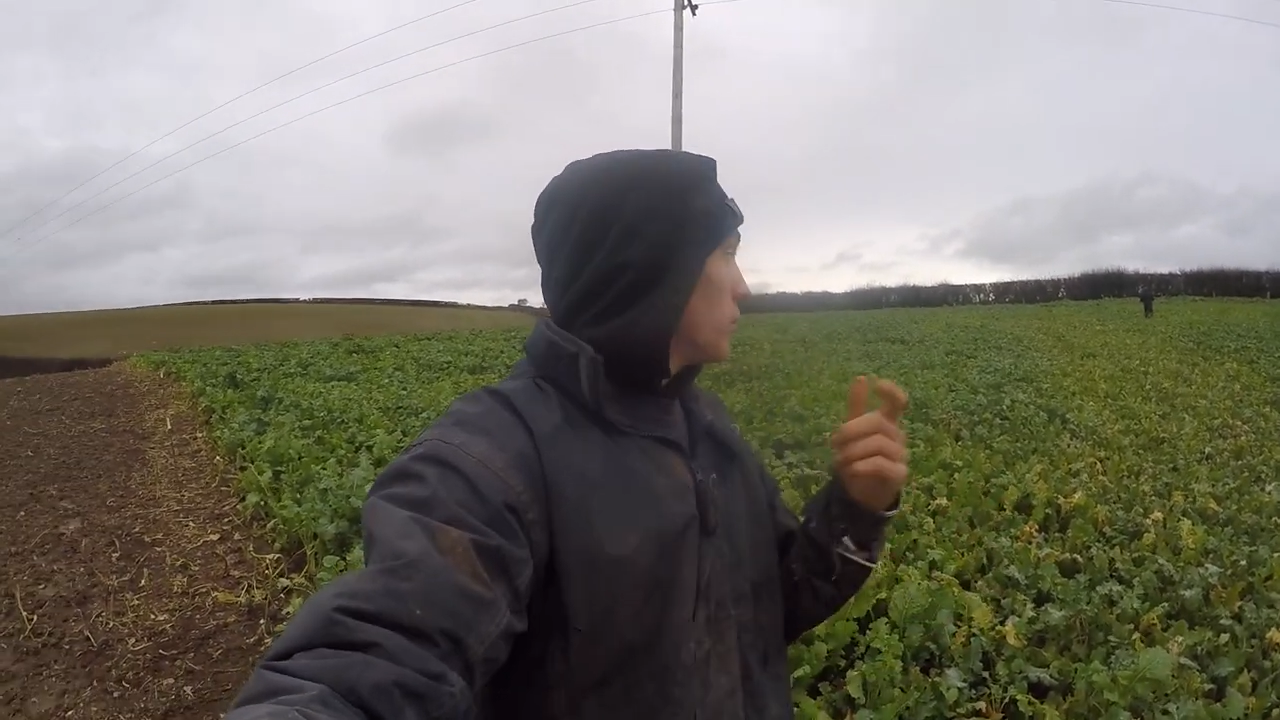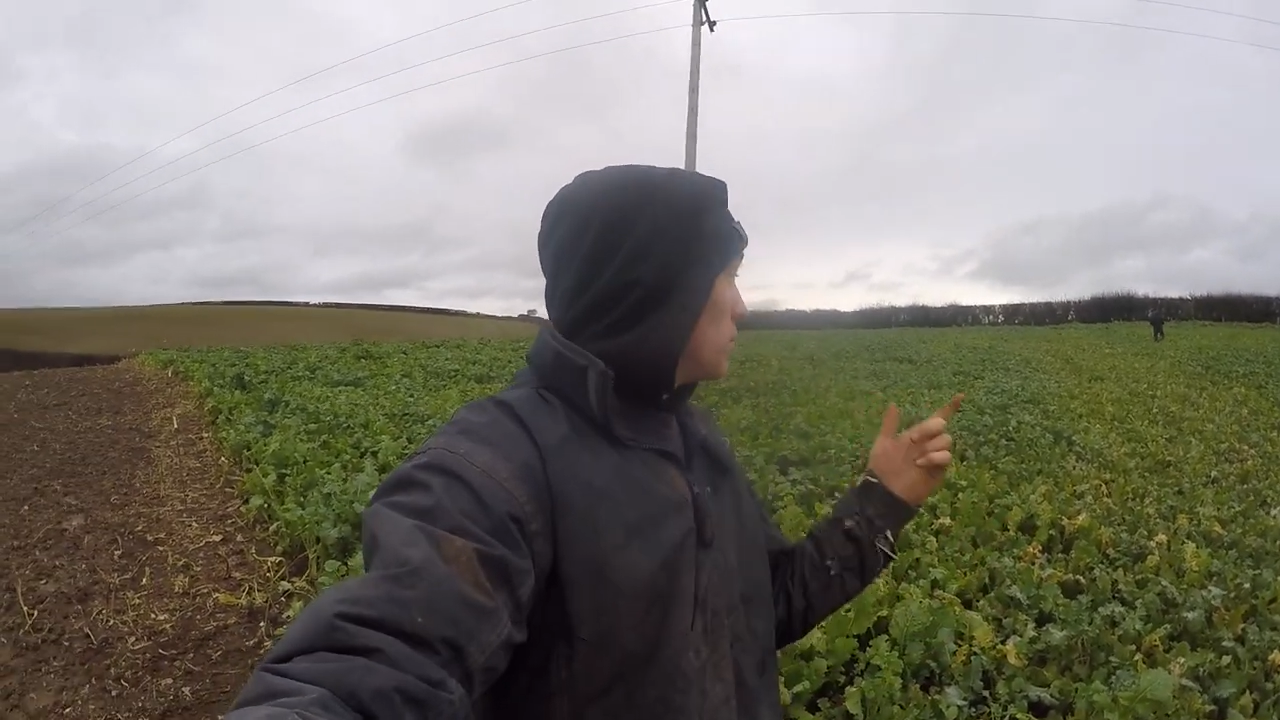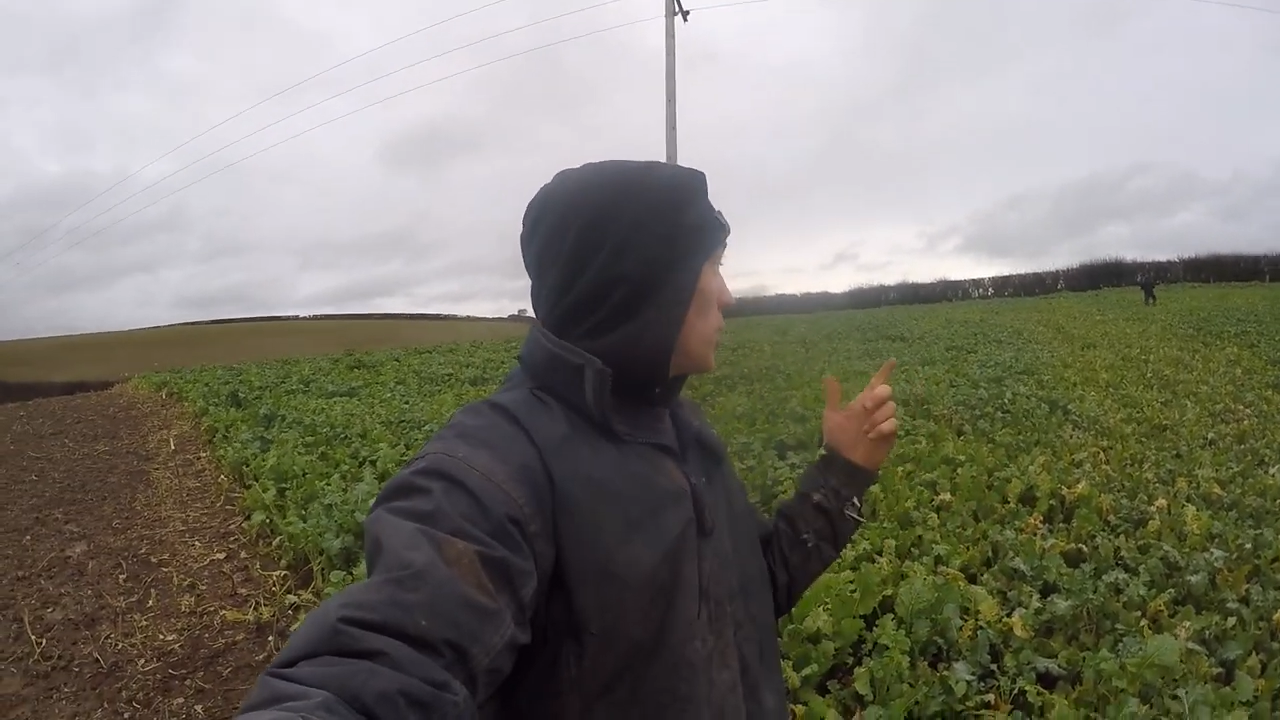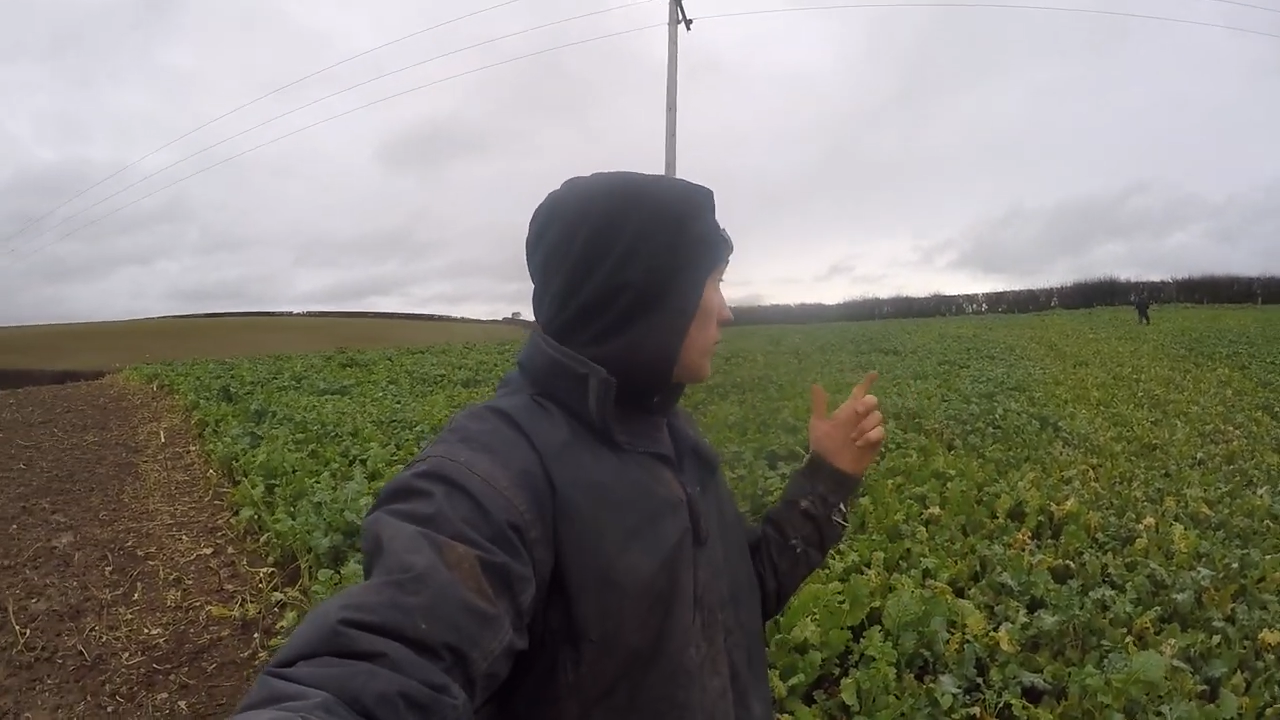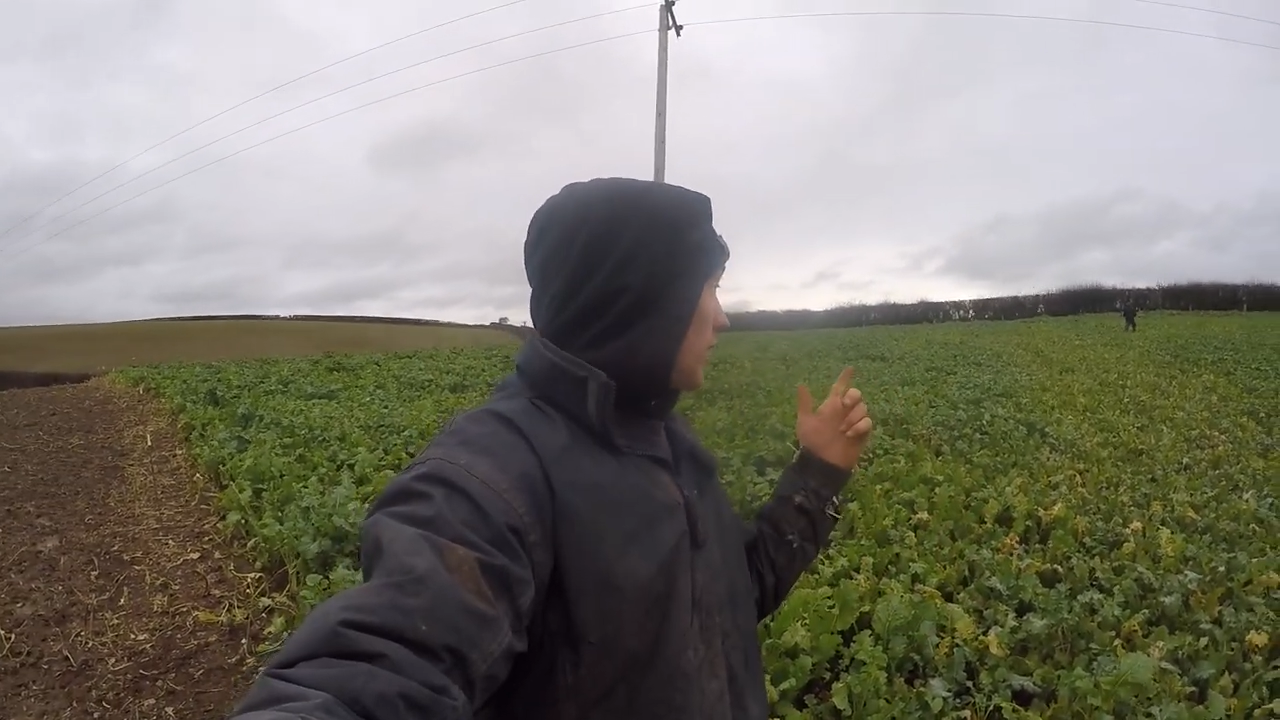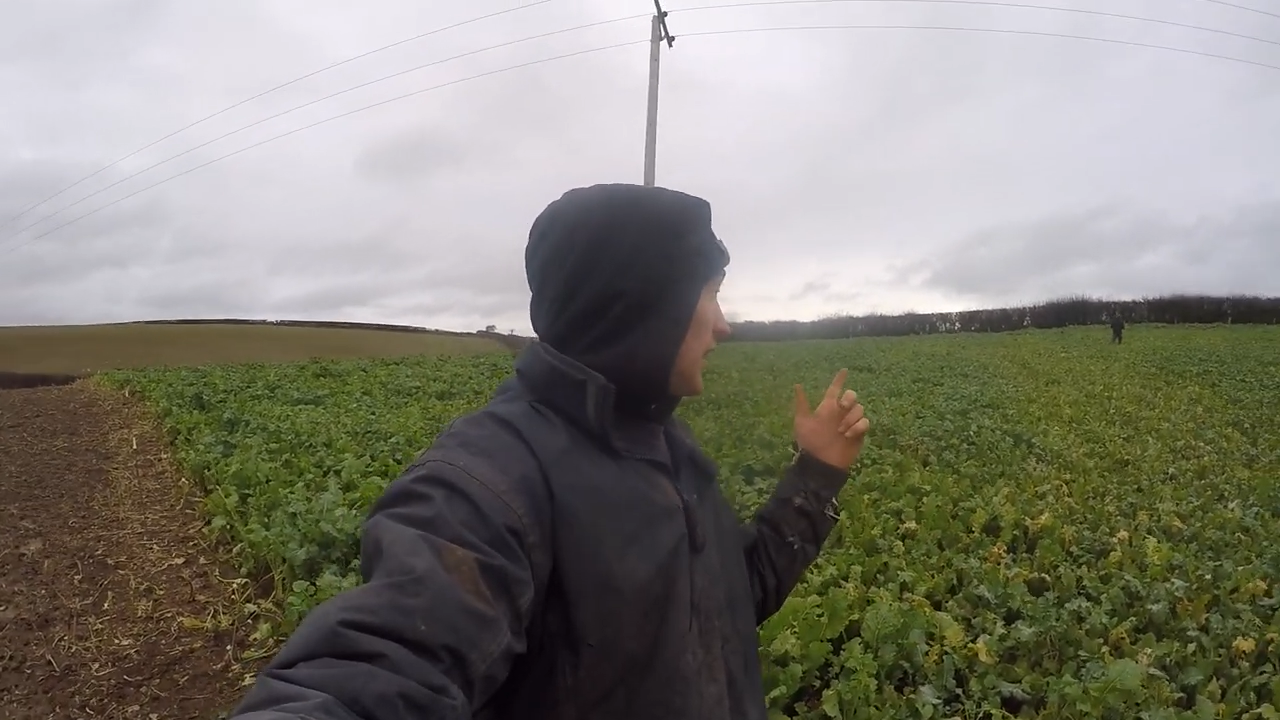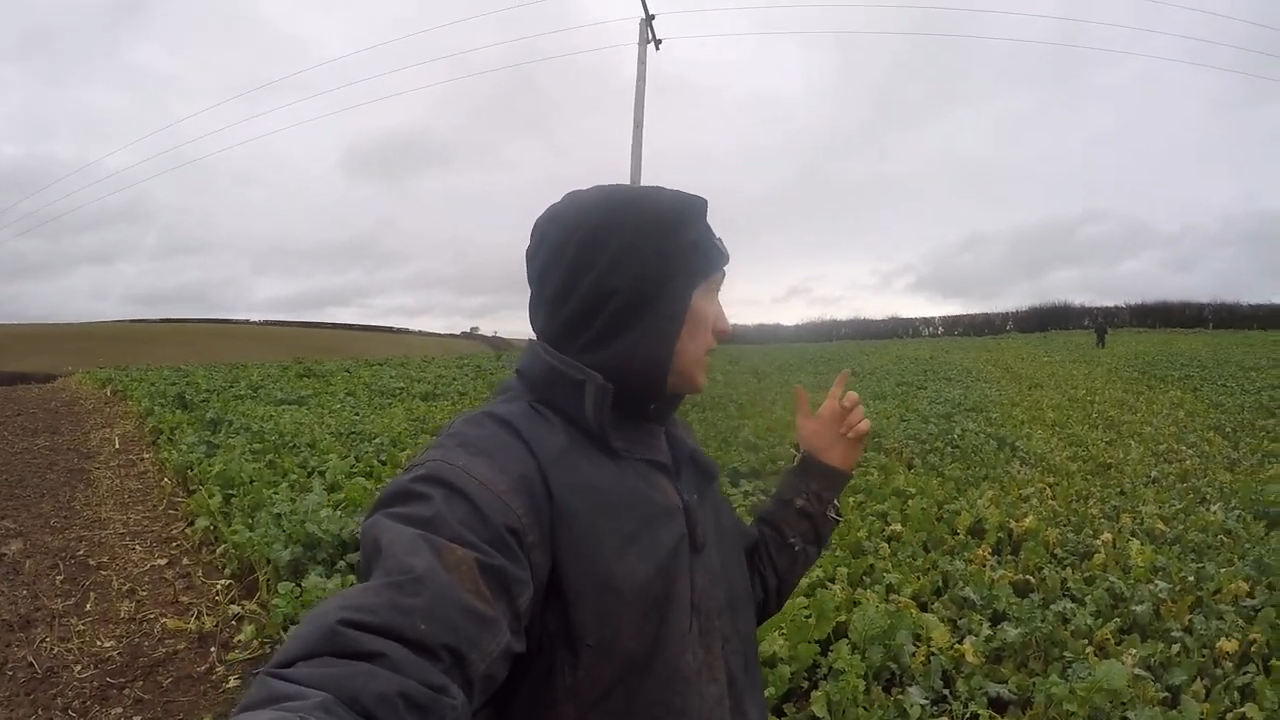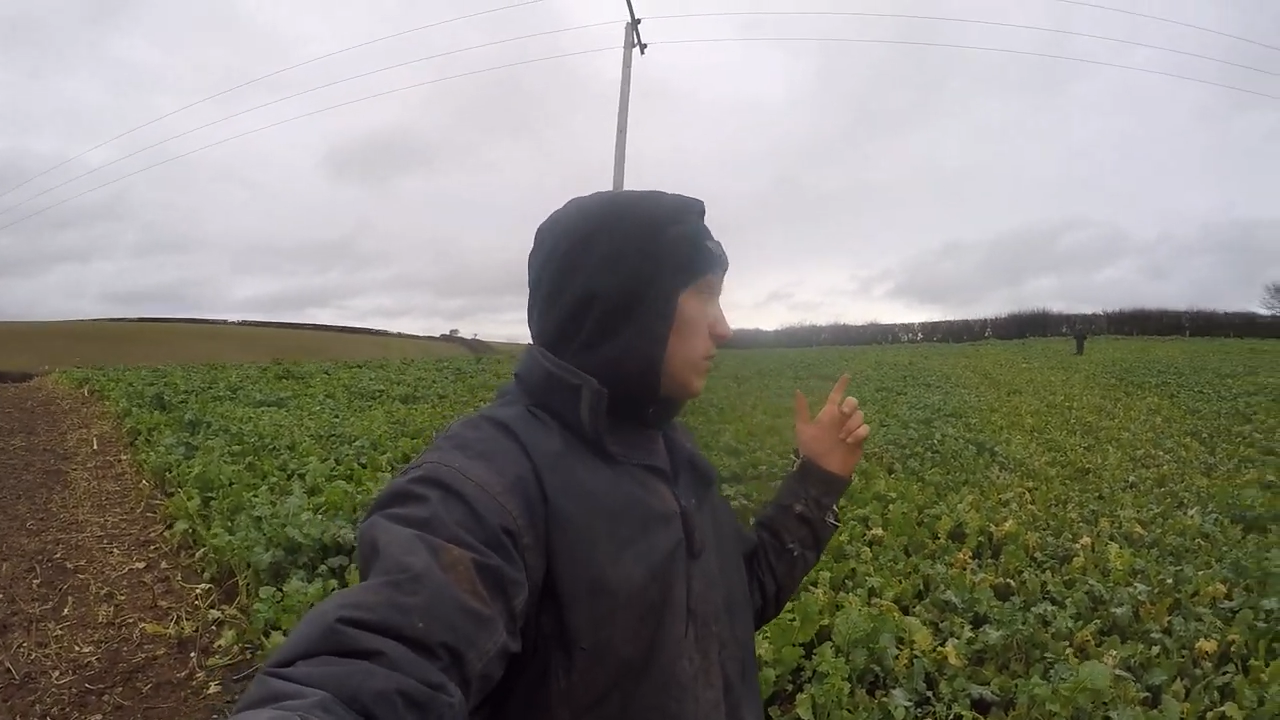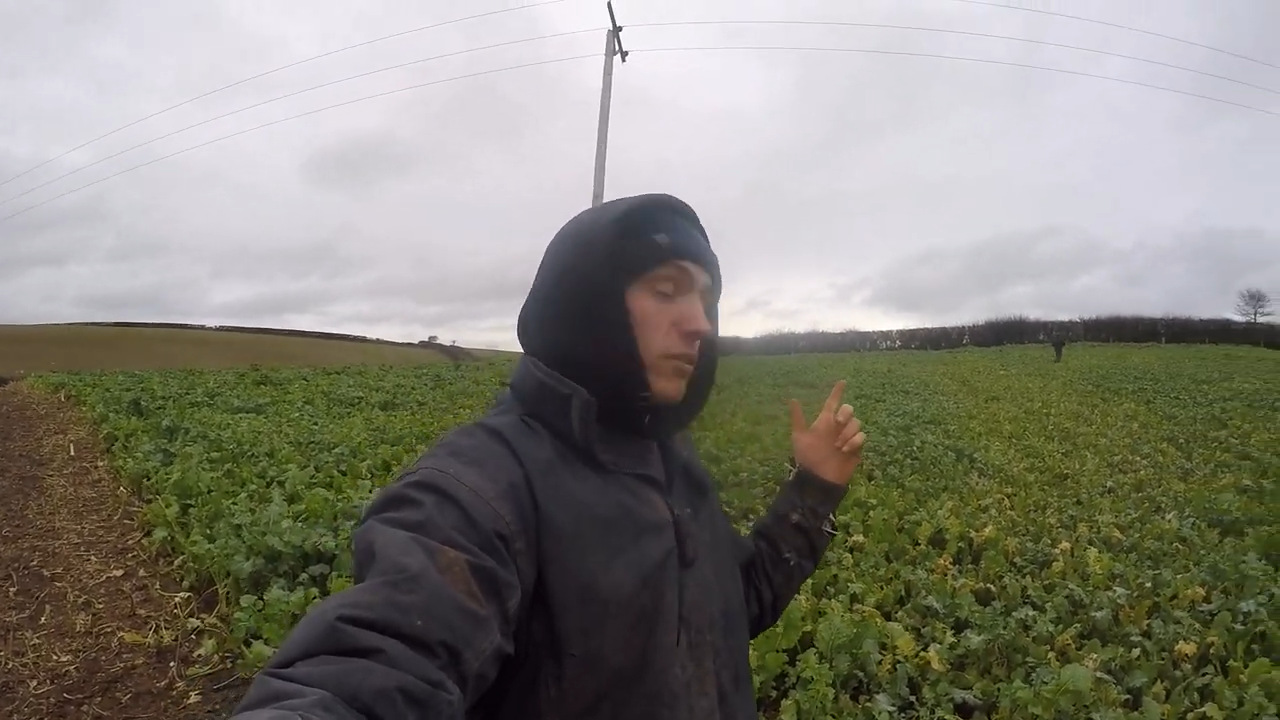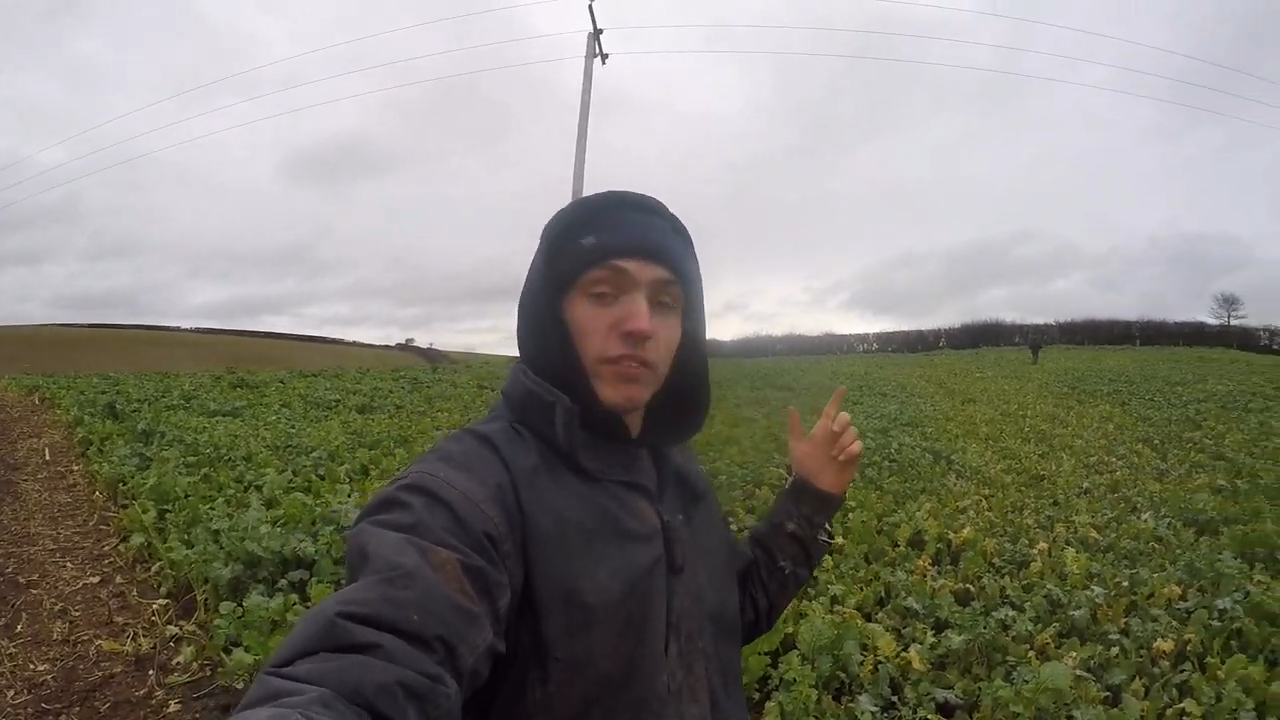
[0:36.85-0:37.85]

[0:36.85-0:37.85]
moving electric